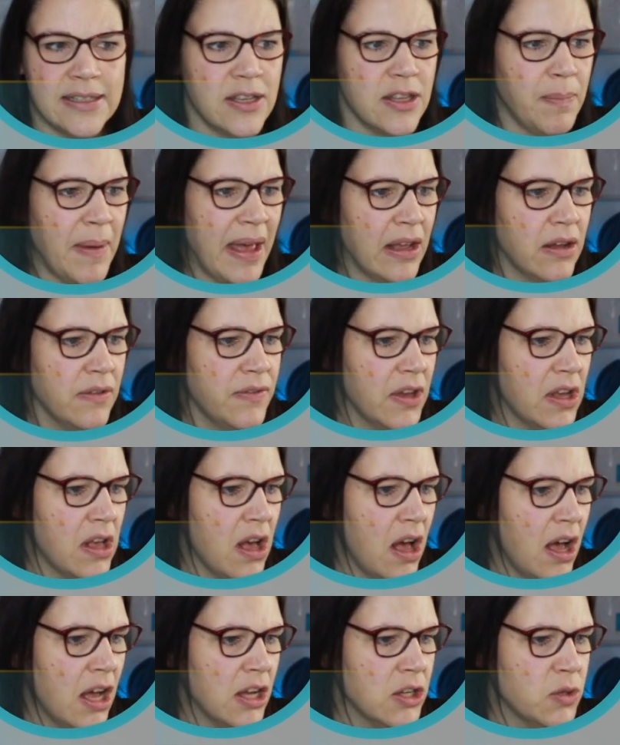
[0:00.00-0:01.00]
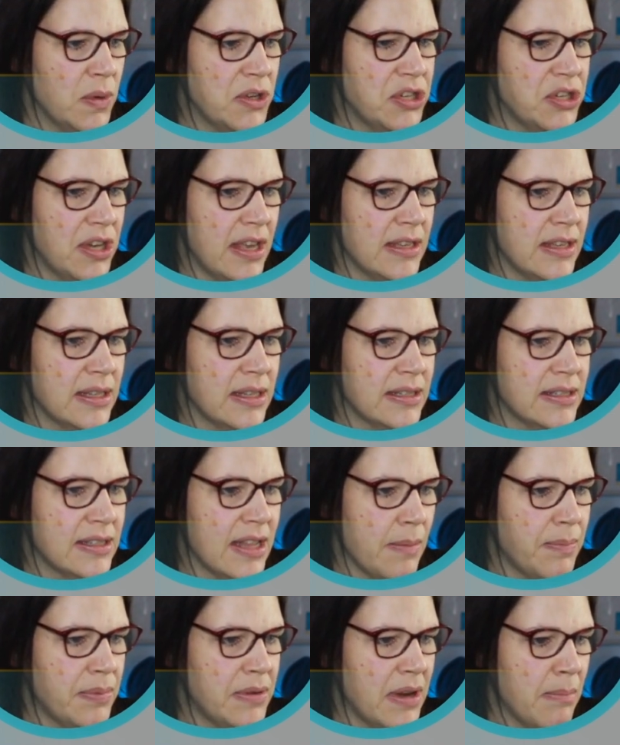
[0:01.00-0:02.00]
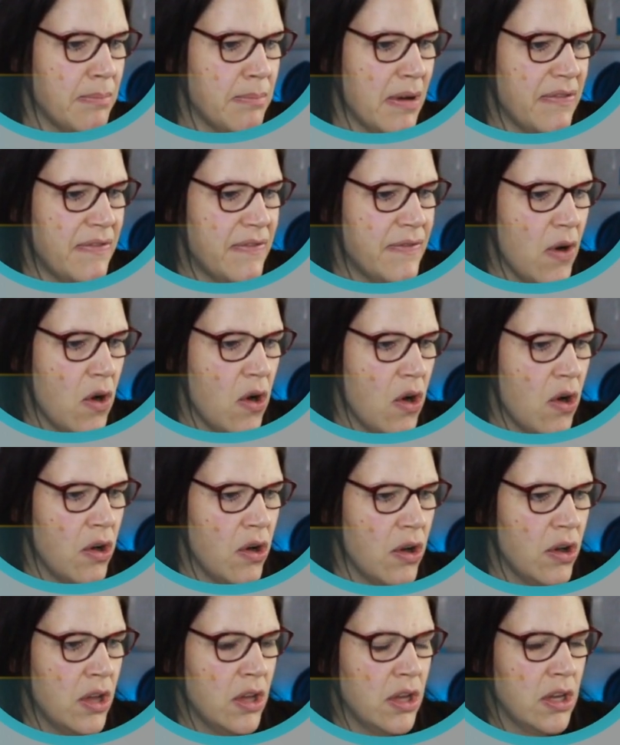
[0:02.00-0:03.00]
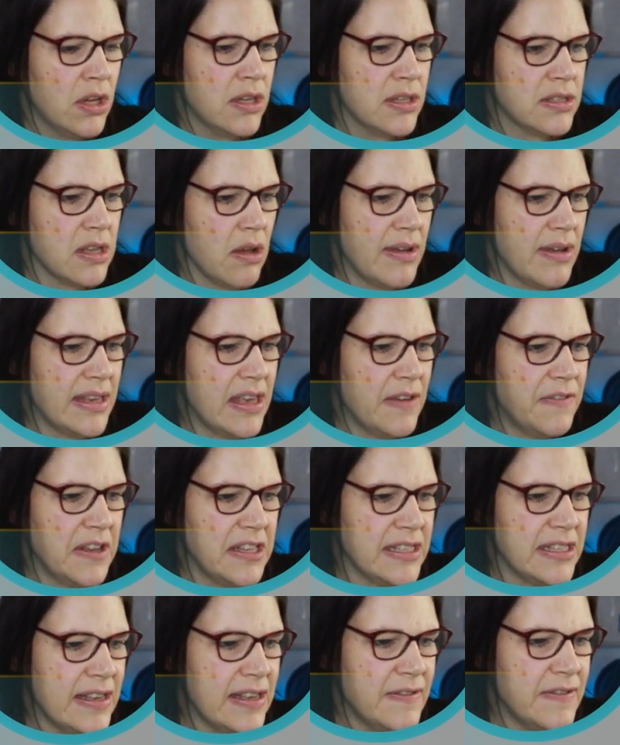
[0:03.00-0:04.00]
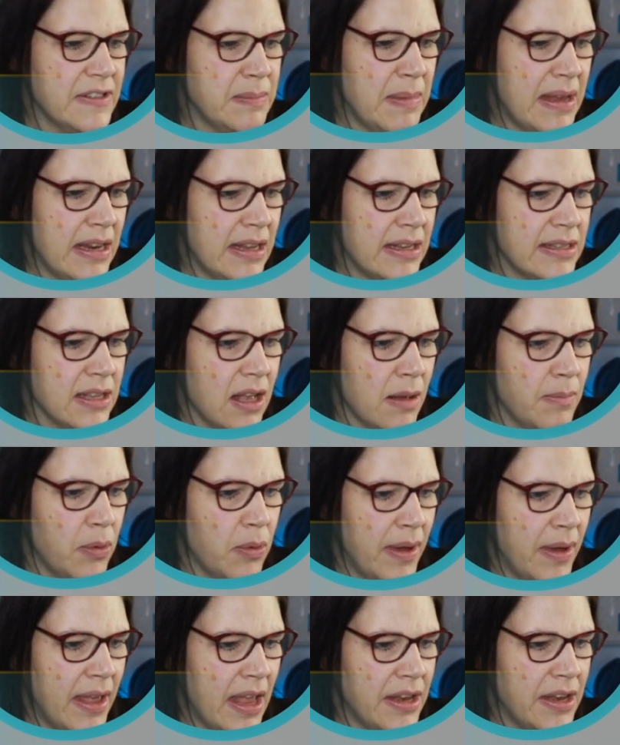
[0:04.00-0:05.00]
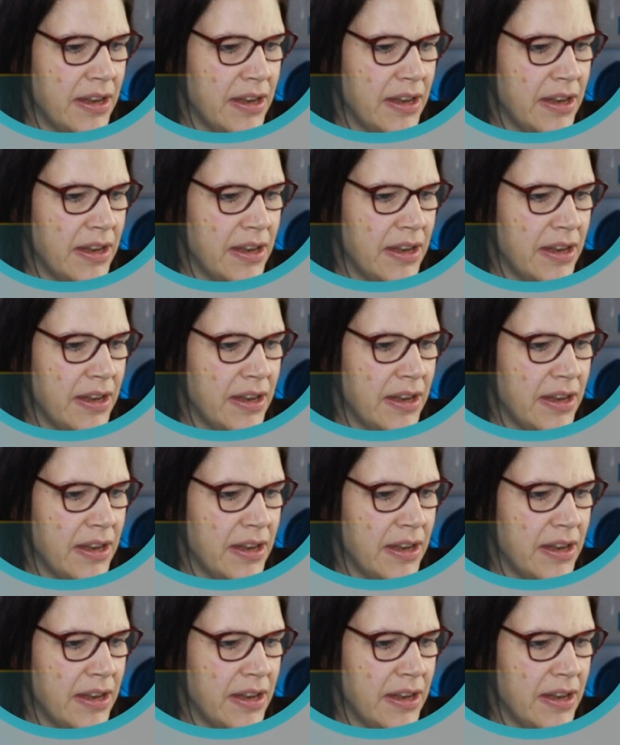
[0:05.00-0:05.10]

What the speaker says: to the back of the card, which is step number 4. So it gives me an example here